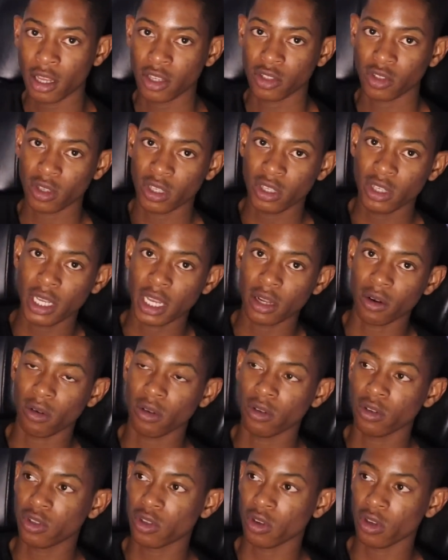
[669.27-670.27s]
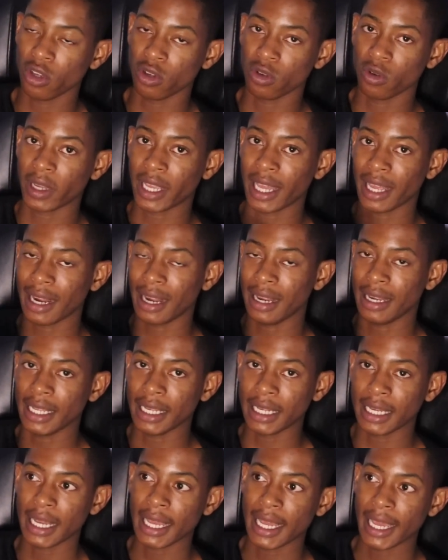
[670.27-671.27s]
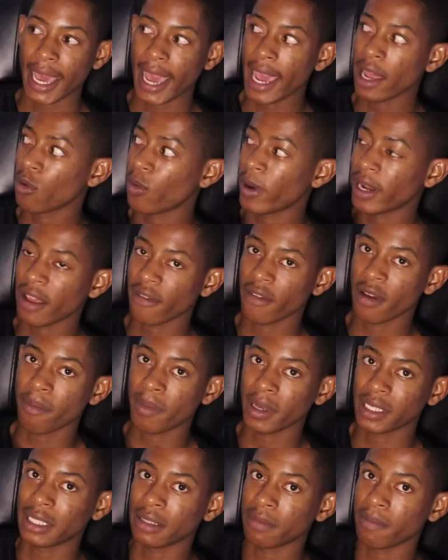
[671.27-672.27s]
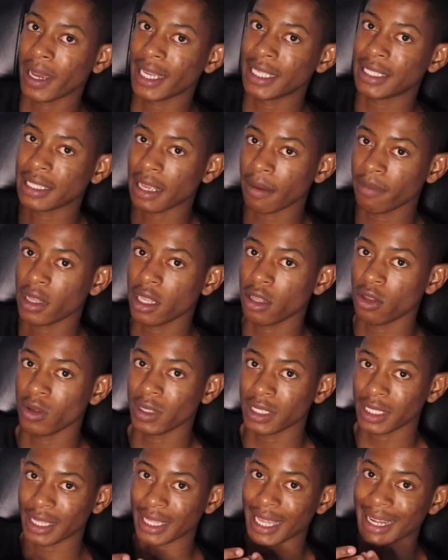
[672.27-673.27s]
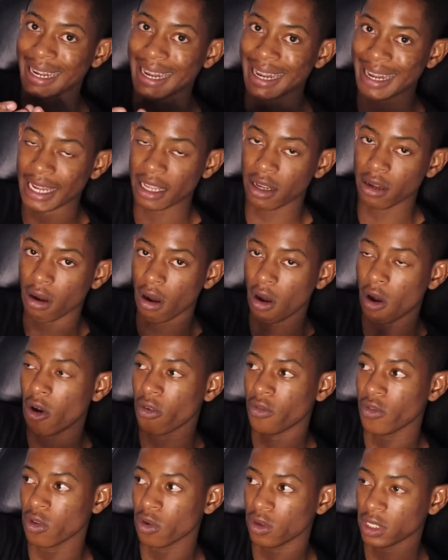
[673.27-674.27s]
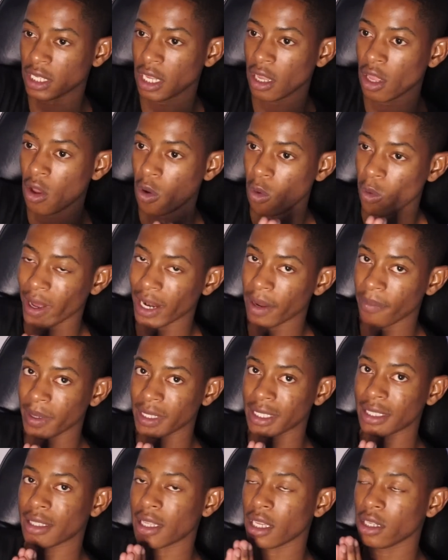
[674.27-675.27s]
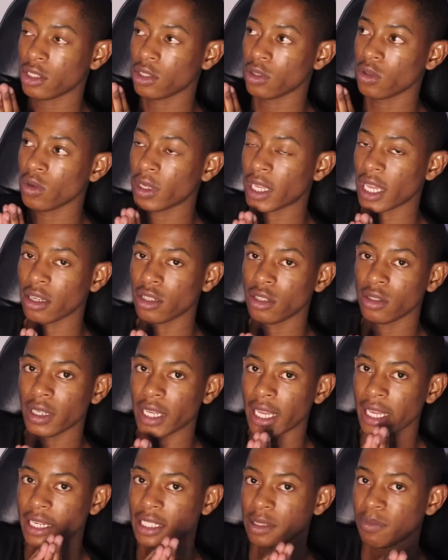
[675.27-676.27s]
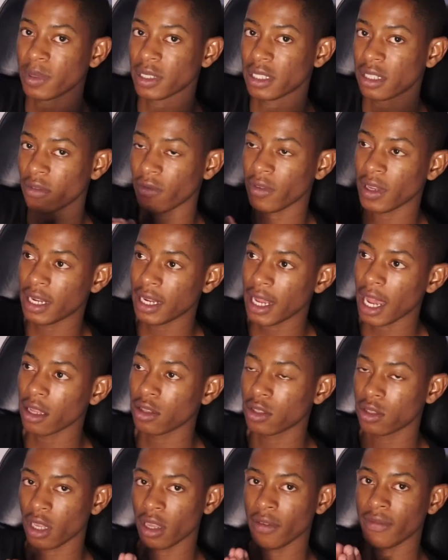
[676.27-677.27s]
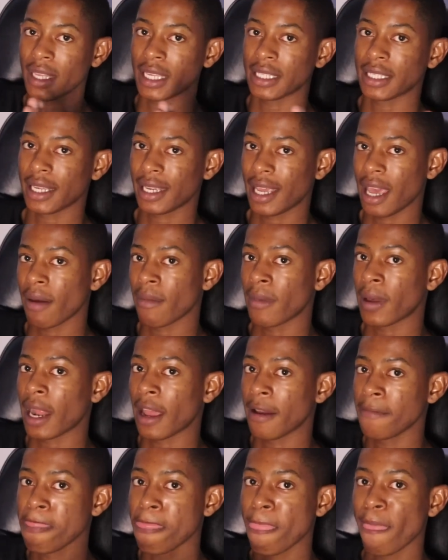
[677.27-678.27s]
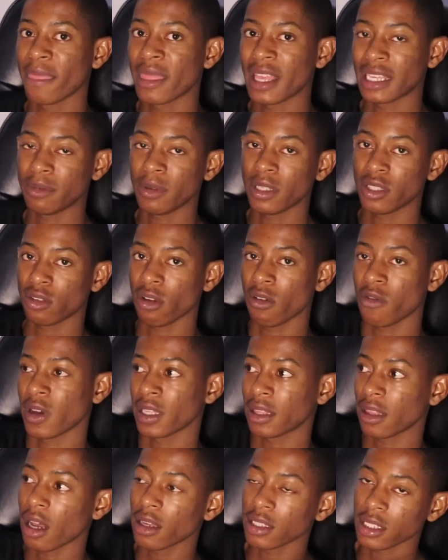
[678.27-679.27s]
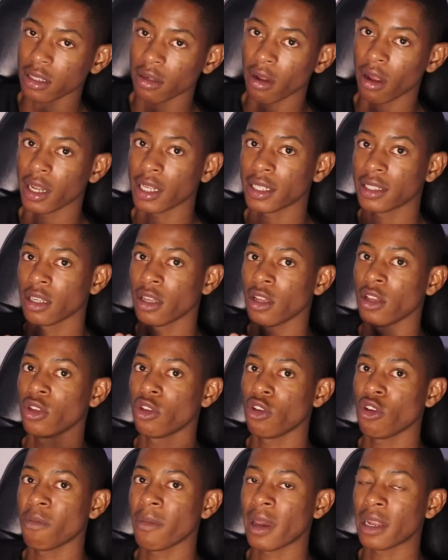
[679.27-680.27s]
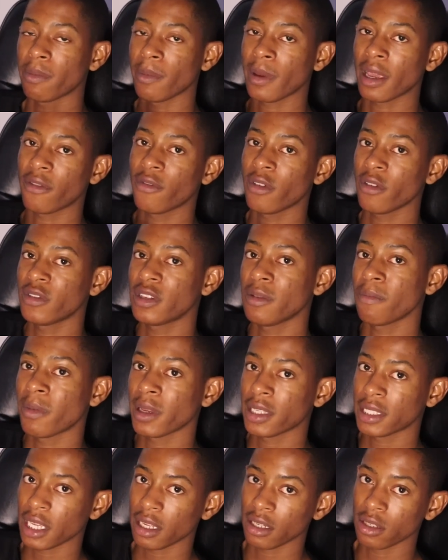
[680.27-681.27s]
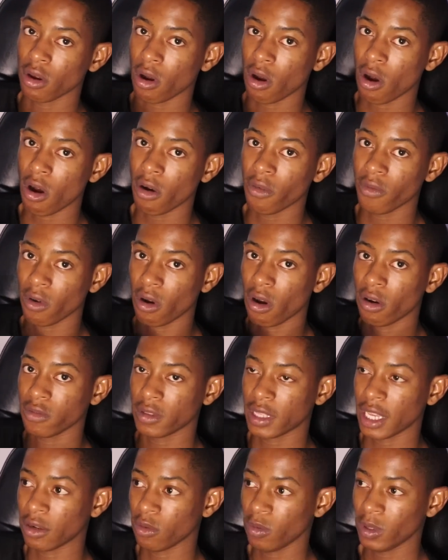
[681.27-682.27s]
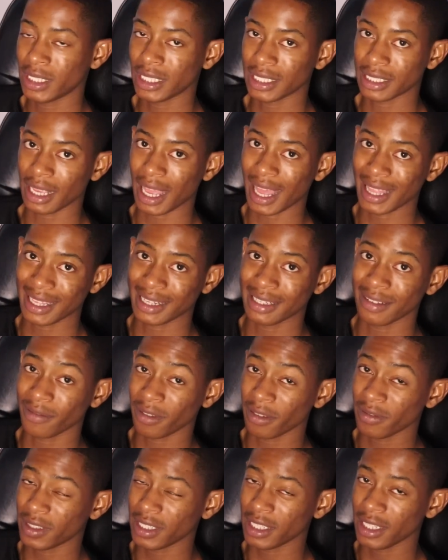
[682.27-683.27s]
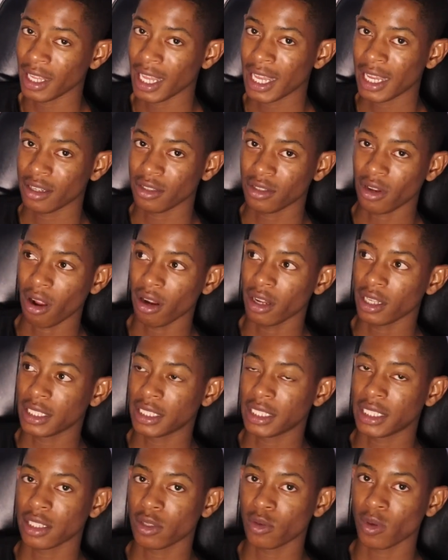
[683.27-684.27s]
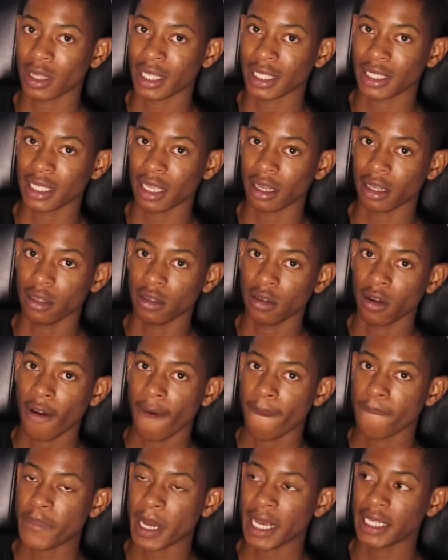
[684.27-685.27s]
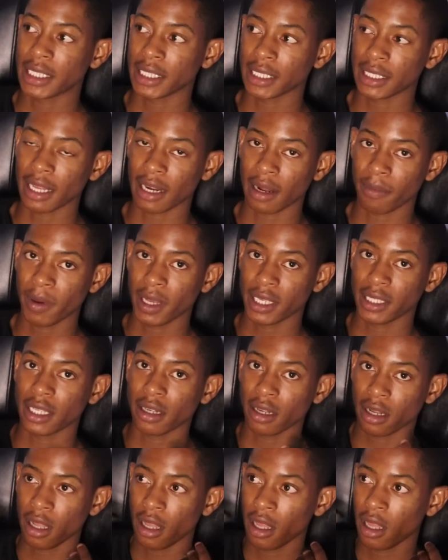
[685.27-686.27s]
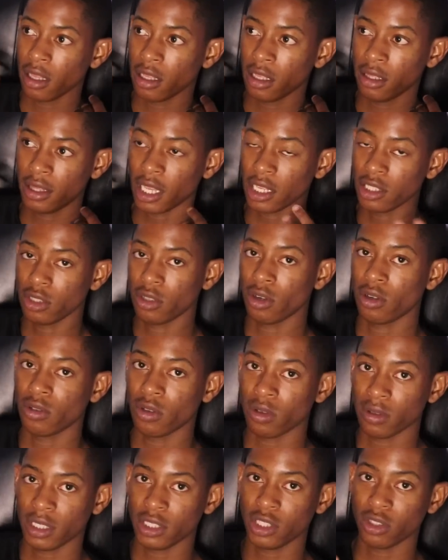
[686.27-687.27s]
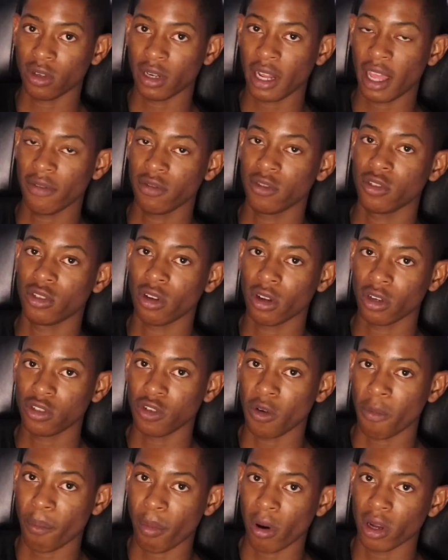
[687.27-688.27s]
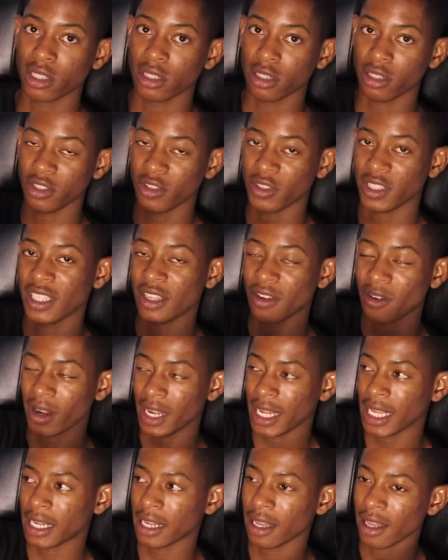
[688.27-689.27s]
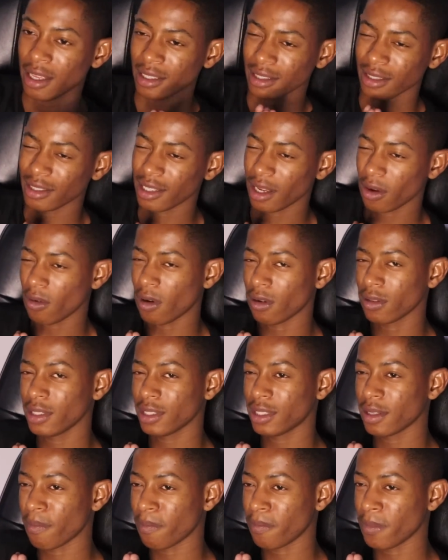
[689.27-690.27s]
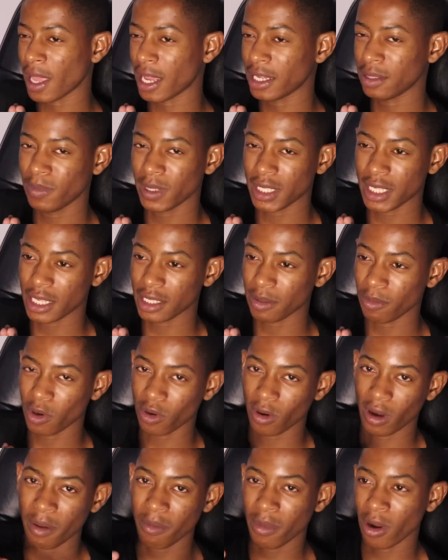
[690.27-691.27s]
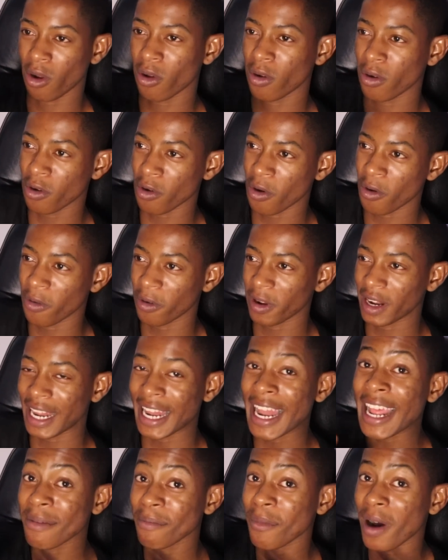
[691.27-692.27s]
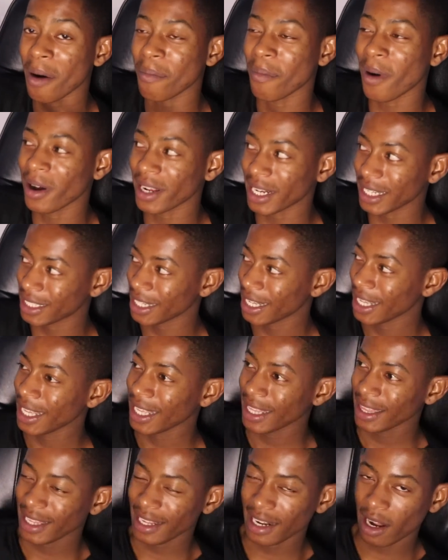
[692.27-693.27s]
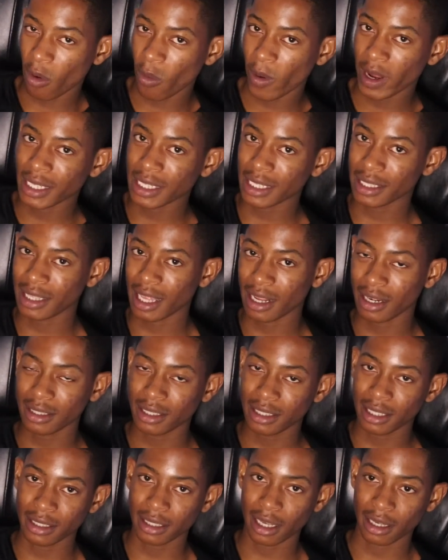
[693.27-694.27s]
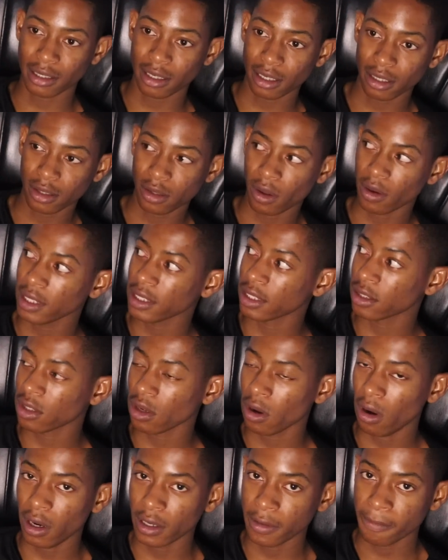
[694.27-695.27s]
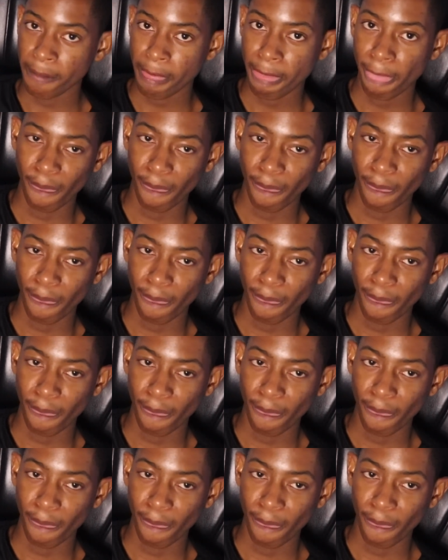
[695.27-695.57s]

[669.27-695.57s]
So you can also get a link, and whenever a person buys something using that link of yours, what happens is that you get to get a specific cut. So if there's a camera that's being sold for $1,000, you might make 15% off that, which is $150 just with a single purchase that a person that you don't know, that you don't have to talk to, bought using your link. I was like, wow, that's a nice business model. Let me learn more about it. Then I went and started seeing success stories and so on.